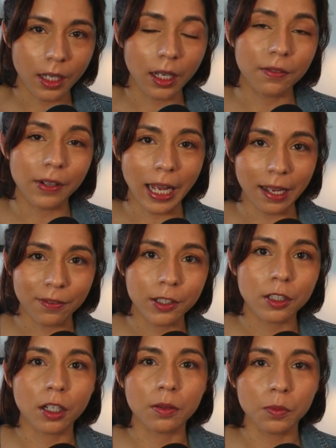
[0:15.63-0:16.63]
of
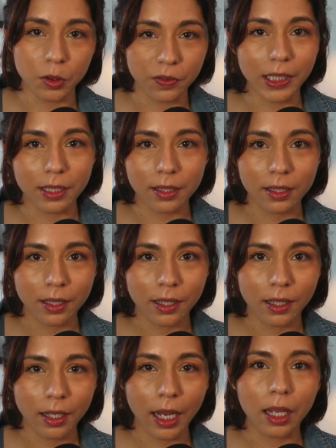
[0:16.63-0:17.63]
Avatar movies
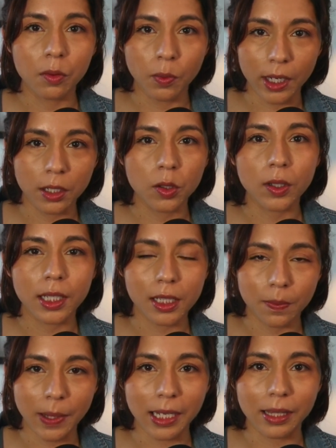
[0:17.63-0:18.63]
and when to
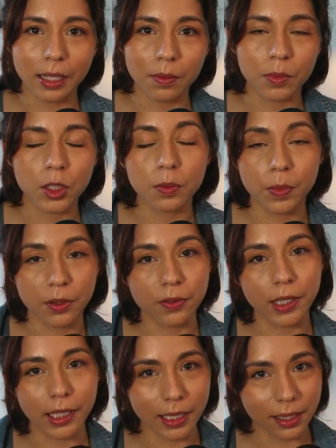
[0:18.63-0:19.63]
expect them to be
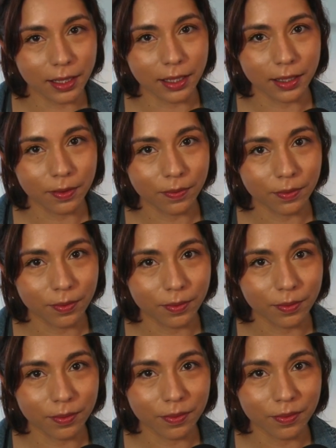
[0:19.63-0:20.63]
released?
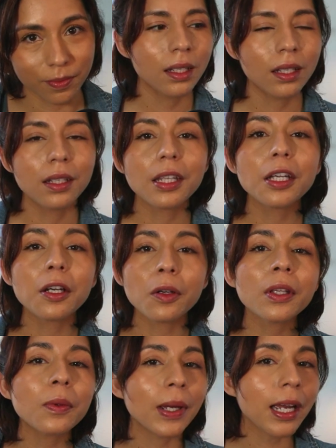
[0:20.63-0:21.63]
The
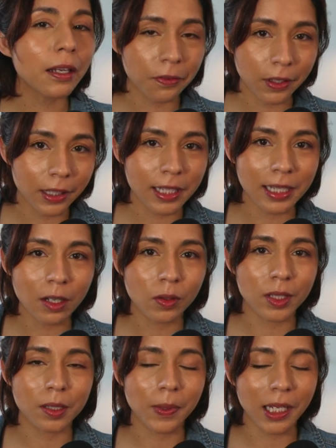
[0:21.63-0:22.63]
only way I found this out
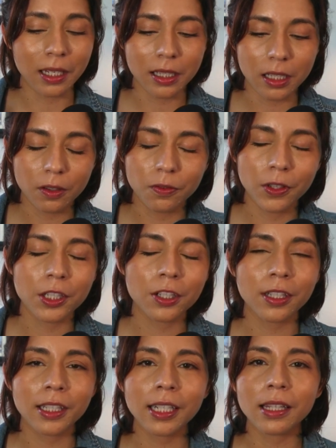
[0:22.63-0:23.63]
was because
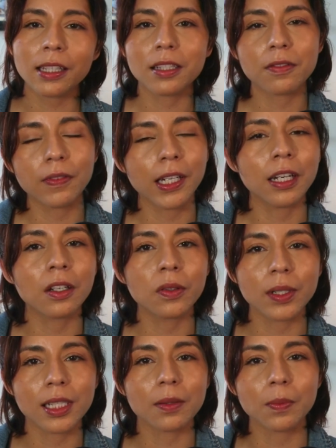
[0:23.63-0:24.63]
originally this video
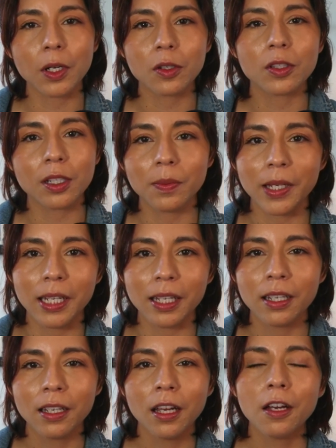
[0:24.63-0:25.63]
was supposed to be